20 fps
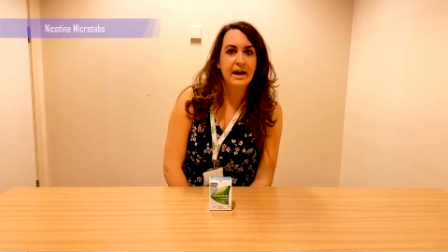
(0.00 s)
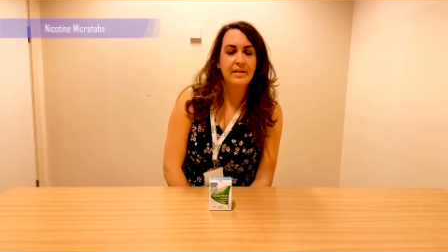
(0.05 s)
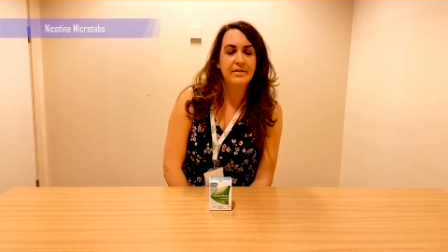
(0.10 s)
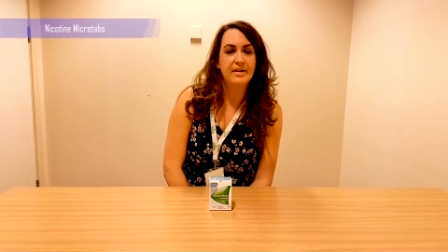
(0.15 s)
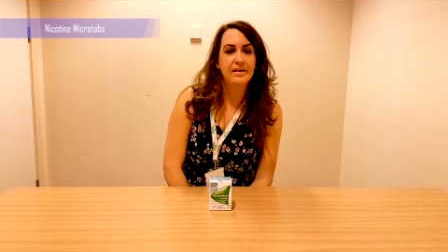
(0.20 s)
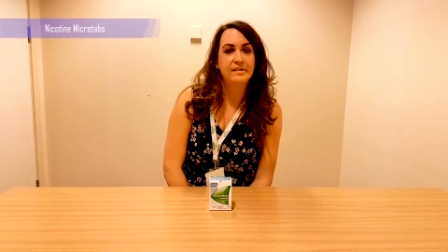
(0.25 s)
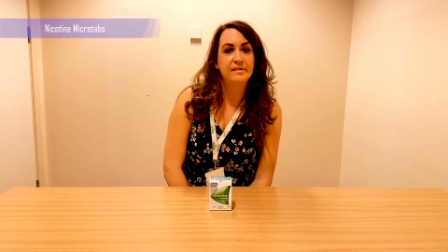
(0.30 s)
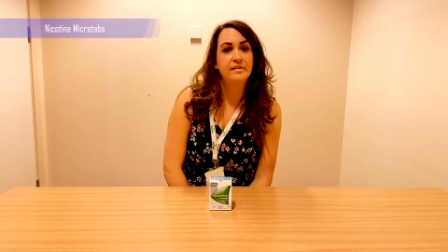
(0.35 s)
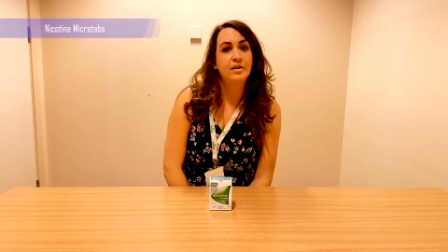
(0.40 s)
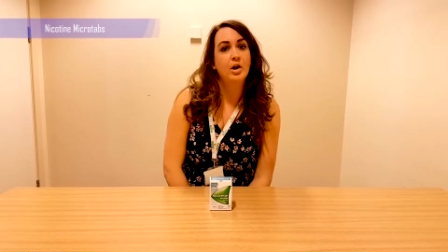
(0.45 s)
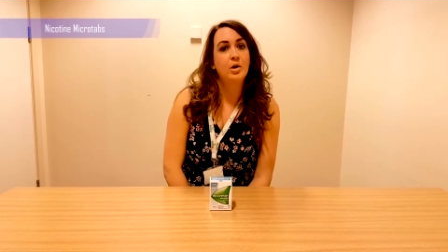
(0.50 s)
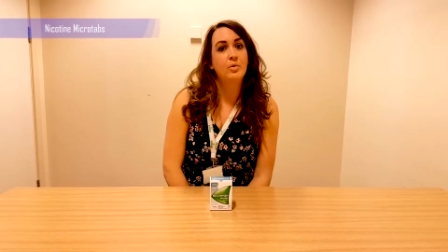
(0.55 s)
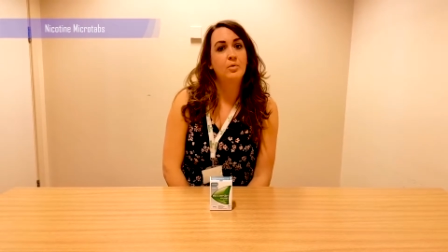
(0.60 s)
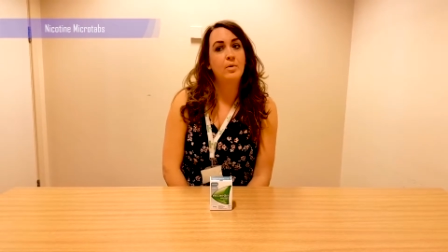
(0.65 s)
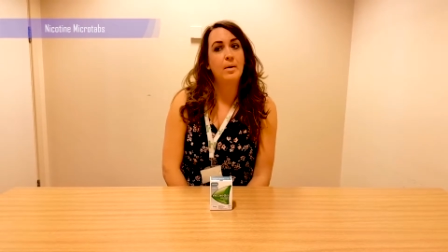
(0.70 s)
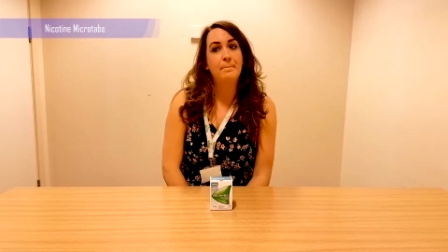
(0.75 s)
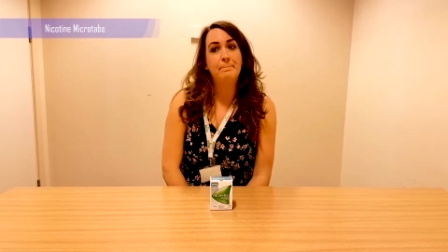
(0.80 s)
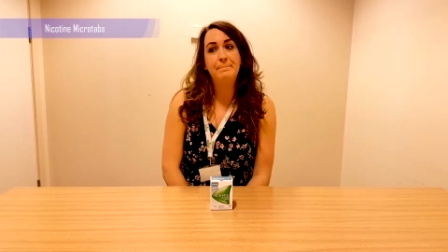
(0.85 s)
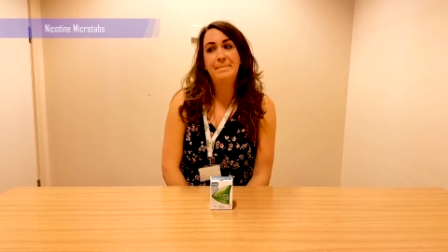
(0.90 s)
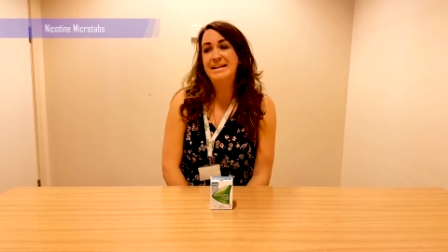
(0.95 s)
There's
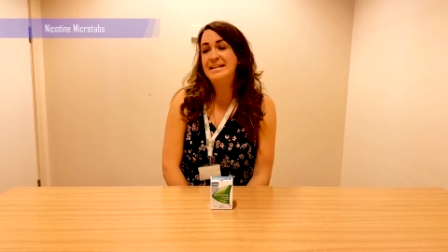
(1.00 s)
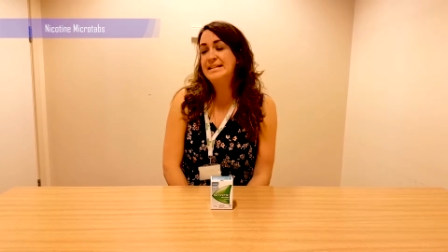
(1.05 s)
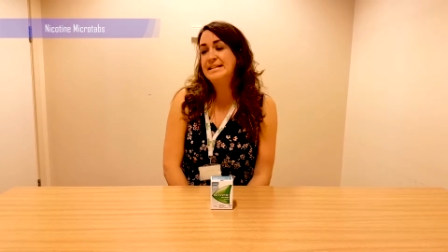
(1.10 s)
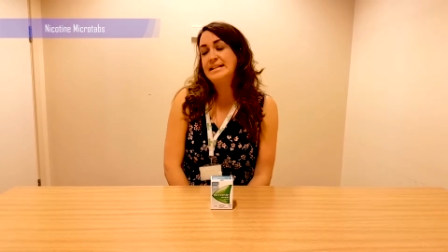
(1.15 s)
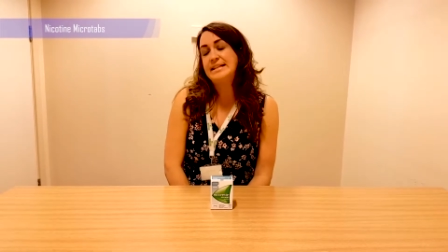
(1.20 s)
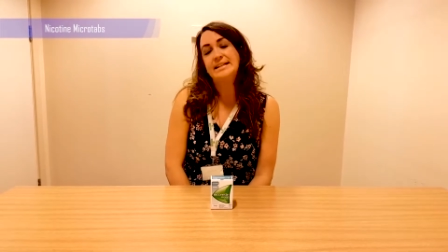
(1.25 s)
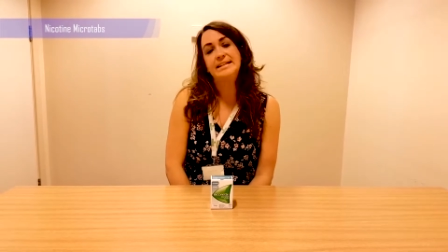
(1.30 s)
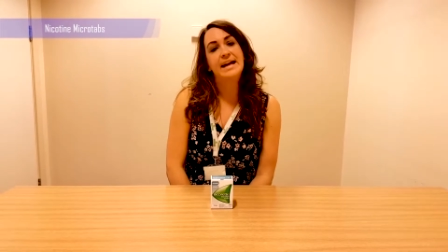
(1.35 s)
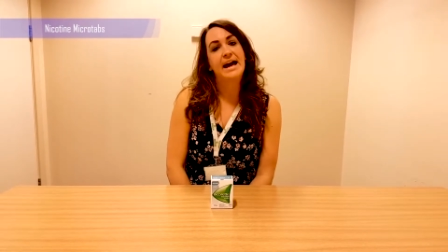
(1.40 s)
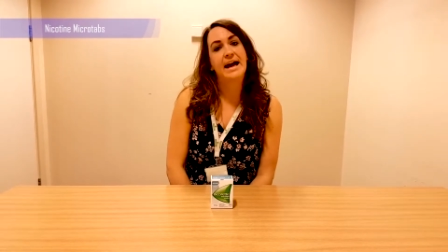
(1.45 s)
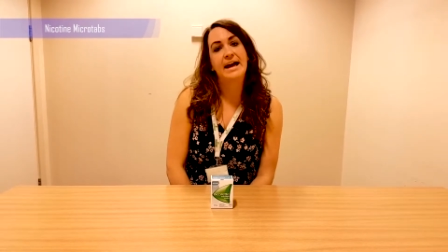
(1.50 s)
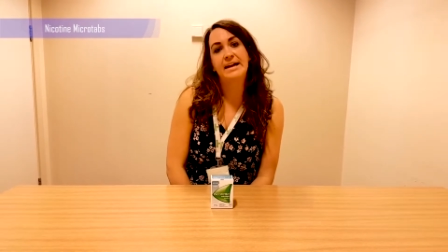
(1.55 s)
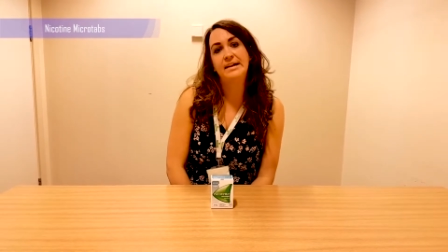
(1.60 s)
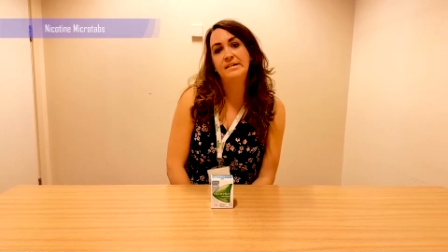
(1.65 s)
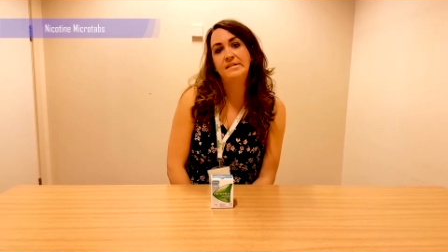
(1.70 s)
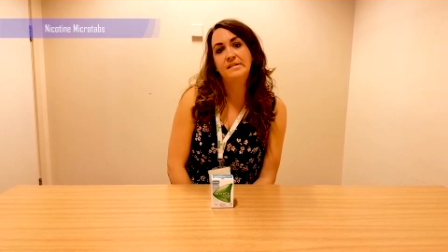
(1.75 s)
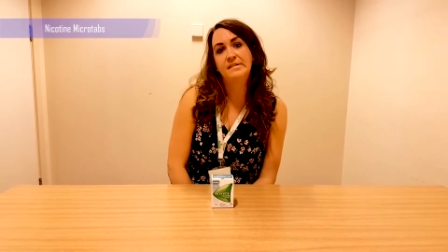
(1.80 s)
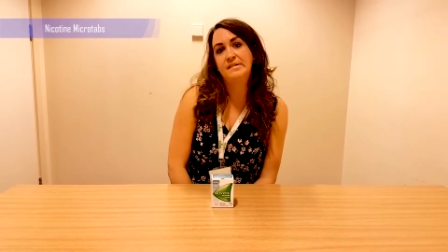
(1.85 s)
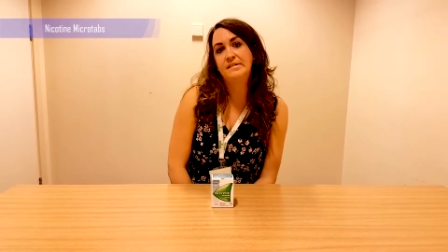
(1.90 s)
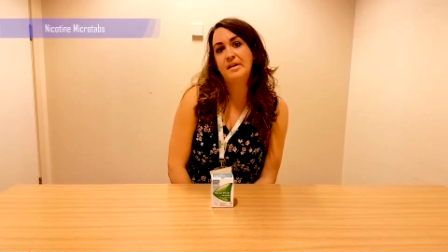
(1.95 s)
no minty
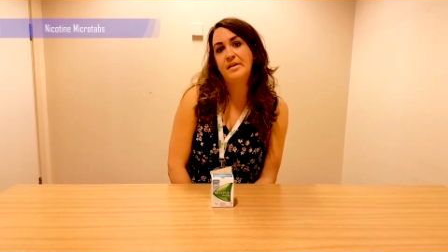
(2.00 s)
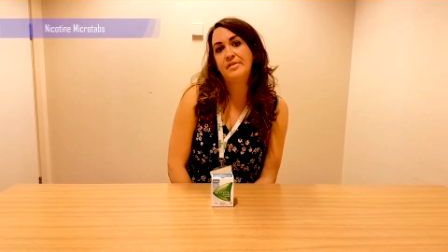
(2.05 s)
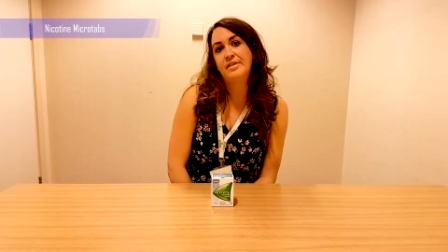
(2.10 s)
taste.